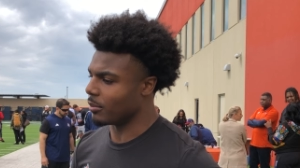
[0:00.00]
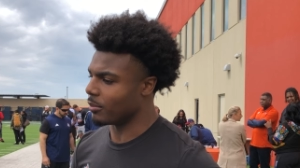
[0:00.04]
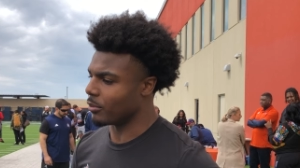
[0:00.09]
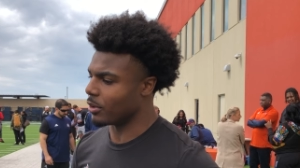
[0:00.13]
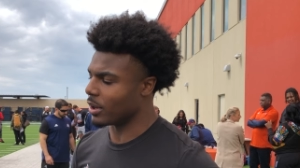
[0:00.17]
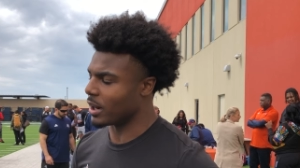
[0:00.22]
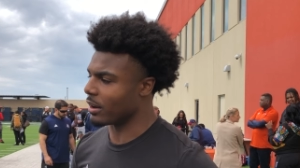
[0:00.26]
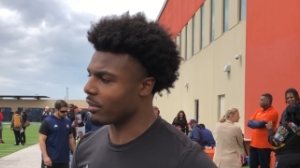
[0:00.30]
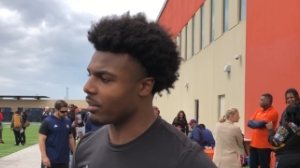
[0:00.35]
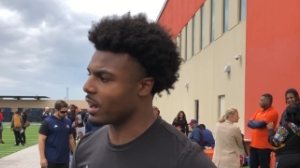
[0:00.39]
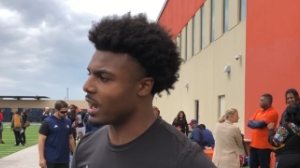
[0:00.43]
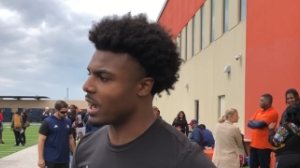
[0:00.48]

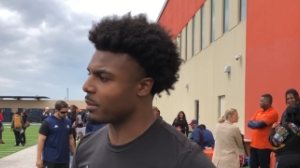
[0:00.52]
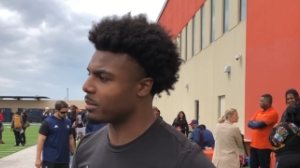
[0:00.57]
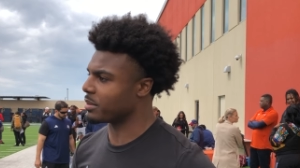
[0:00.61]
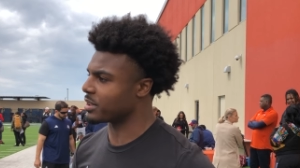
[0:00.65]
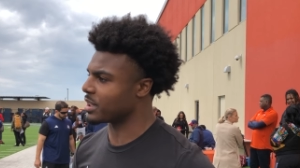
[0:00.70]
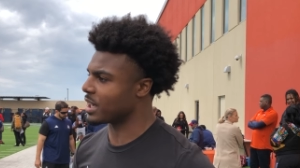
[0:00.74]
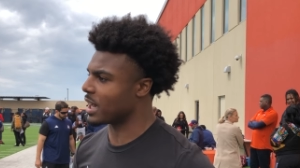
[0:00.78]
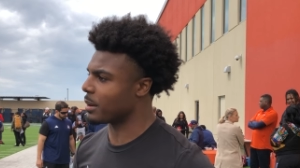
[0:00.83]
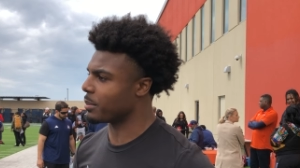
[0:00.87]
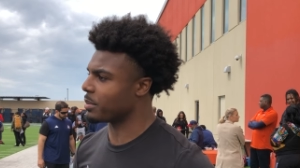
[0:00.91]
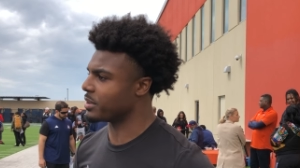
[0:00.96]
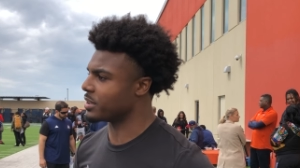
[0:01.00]
whatever happens,
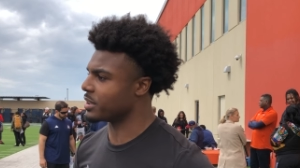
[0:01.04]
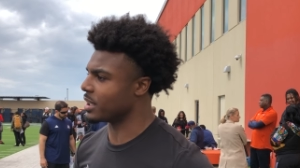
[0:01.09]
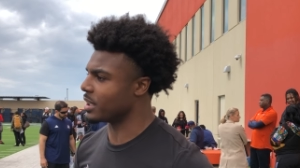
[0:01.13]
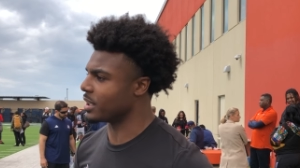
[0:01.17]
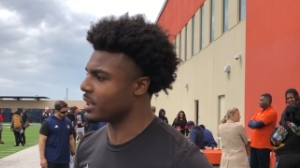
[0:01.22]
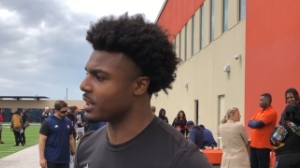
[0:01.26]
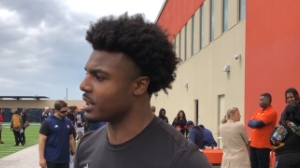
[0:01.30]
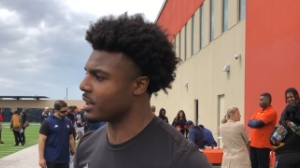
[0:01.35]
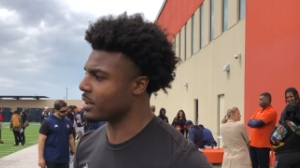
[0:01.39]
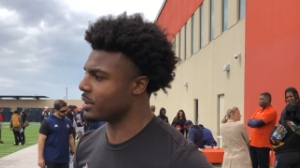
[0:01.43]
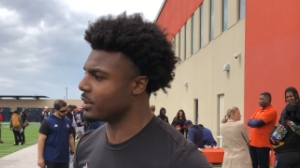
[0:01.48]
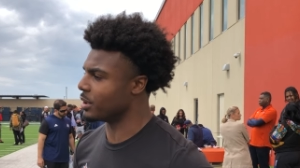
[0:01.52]
happens,
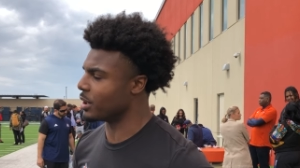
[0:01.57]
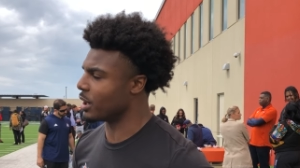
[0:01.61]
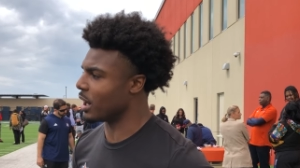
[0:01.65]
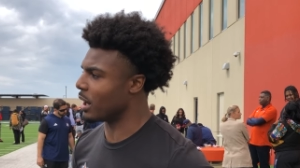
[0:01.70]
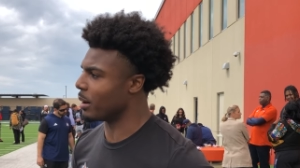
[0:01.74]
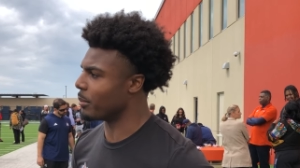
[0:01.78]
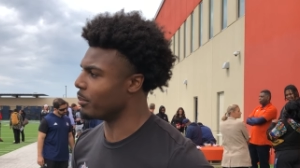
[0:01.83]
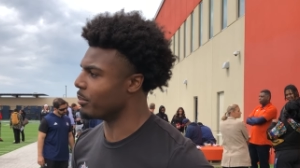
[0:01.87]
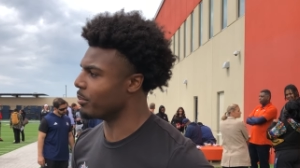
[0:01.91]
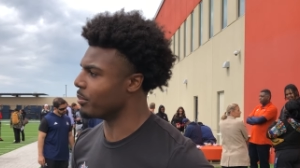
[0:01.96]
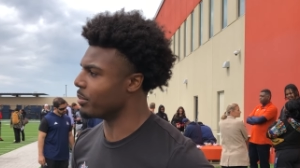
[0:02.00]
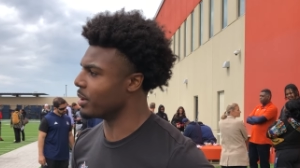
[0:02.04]
and, you know,
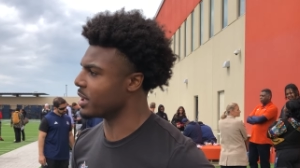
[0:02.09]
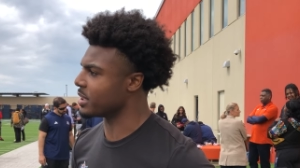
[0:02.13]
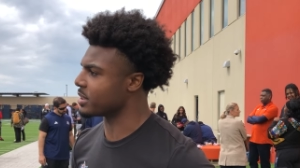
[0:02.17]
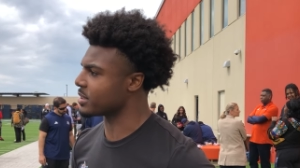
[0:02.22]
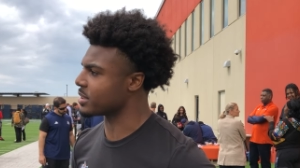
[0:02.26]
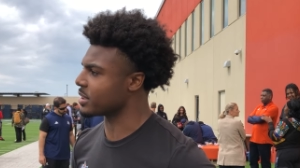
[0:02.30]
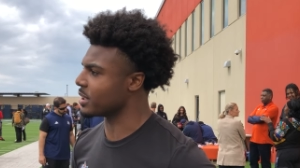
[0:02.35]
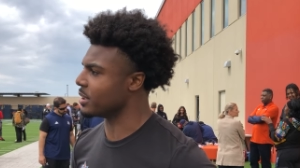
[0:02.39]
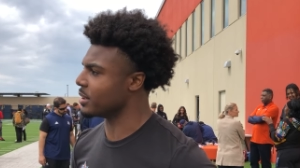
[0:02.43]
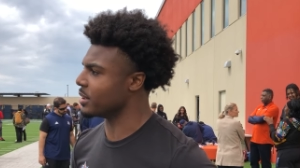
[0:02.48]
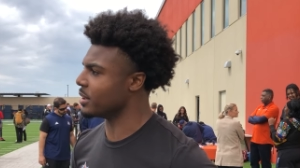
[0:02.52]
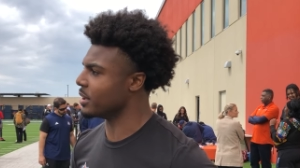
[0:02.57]
I'm blessed
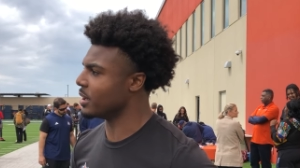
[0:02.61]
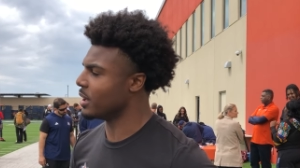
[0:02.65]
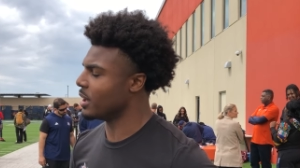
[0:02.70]
and